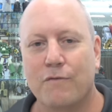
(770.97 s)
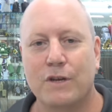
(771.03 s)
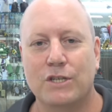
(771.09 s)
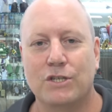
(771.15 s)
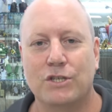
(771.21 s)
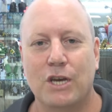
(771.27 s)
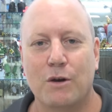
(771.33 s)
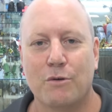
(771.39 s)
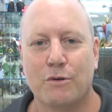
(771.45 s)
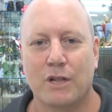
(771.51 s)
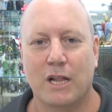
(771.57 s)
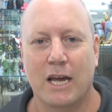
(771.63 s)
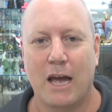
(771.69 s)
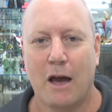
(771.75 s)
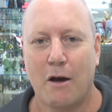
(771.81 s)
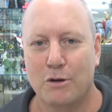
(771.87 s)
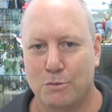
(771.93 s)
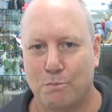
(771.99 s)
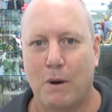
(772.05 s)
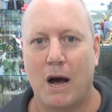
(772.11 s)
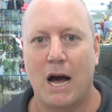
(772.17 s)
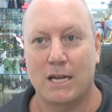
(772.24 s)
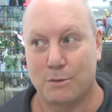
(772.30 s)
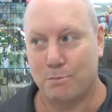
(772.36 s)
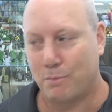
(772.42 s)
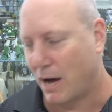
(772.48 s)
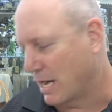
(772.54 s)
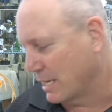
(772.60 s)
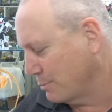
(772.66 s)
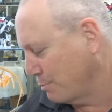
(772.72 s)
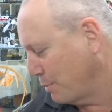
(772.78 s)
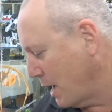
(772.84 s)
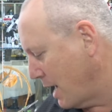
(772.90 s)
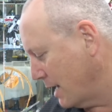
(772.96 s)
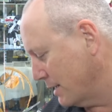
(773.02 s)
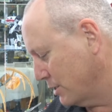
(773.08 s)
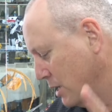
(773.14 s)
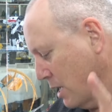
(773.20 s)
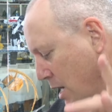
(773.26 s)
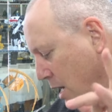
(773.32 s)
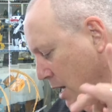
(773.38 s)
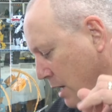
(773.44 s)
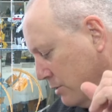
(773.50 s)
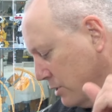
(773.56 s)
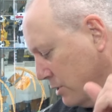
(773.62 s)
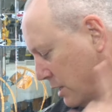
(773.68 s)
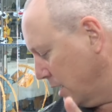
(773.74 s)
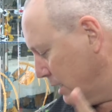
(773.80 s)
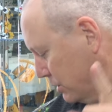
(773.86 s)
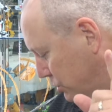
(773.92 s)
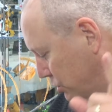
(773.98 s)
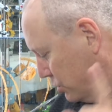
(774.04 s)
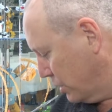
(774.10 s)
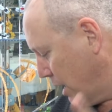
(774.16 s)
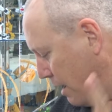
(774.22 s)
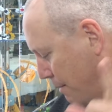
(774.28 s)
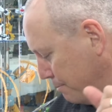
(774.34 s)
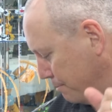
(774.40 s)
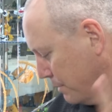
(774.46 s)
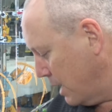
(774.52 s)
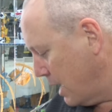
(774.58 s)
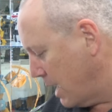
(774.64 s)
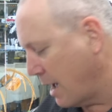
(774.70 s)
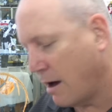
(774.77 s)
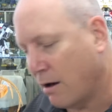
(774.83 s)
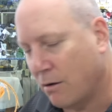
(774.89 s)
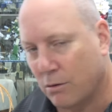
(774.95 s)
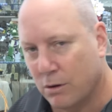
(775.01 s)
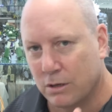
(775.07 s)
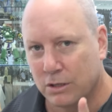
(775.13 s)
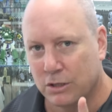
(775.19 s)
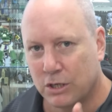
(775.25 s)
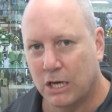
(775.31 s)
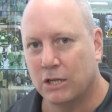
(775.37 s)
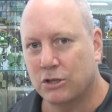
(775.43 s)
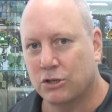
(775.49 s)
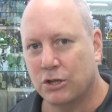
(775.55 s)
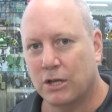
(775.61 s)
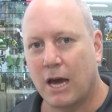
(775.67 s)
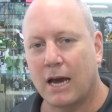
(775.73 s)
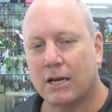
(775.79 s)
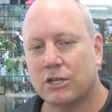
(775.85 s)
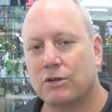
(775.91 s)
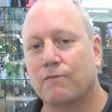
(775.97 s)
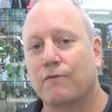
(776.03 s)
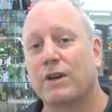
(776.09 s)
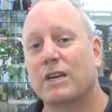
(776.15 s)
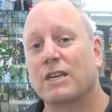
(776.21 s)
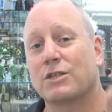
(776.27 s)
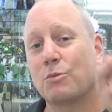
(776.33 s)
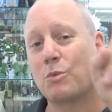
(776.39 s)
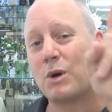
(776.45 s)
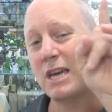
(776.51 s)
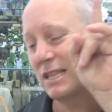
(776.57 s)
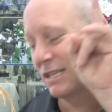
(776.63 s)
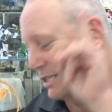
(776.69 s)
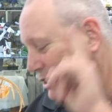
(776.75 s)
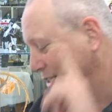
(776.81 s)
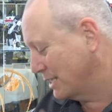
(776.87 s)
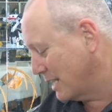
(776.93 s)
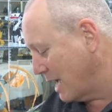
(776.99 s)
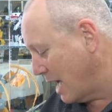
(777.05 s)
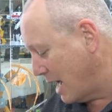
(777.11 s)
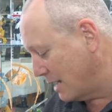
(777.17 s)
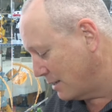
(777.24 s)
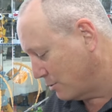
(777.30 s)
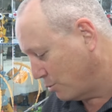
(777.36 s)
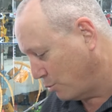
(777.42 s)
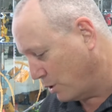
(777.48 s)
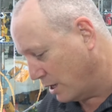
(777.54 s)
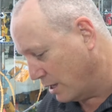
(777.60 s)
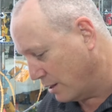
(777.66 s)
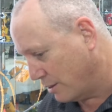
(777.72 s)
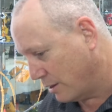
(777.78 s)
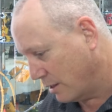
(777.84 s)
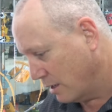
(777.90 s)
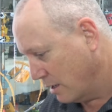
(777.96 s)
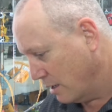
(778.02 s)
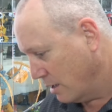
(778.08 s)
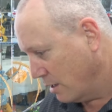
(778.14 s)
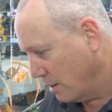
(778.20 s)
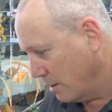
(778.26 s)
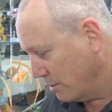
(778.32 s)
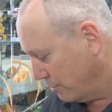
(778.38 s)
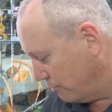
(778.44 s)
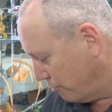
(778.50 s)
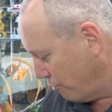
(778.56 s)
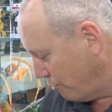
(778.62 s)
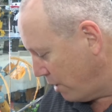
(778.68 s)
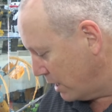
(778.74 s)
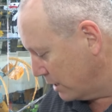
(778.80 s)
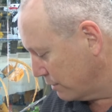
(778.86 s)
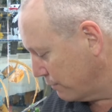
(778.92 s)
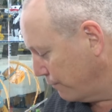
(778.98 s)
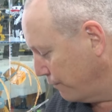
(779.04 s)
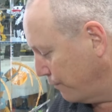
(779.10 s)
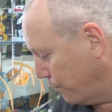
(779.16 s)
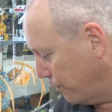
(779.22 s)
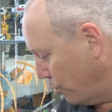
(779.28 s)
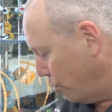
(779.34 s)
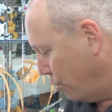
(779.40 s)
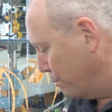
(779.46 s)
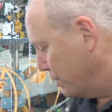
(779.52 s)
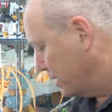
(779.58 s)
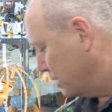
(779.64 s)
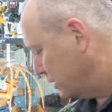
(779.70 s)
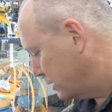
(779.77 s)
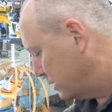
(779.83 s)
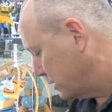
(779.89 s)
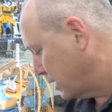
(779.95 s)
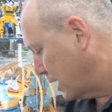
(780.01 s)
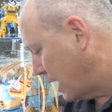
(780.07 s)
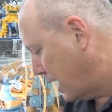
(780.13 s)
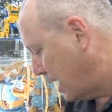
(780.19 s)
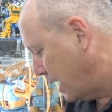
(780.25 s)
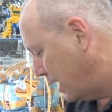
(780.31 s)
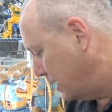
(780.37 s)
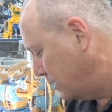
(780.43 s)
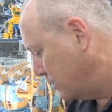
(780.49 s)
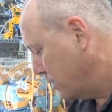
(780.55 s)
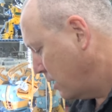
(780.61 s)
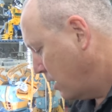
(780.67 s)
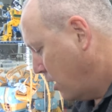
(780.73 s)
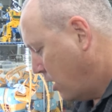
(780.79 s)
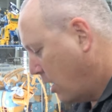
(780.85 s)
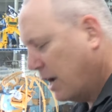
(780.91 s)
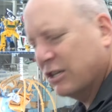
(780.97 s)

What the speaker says: this year with Legos, parts. So let's jump now into the action figures, and we're going to start with the Transformers. And I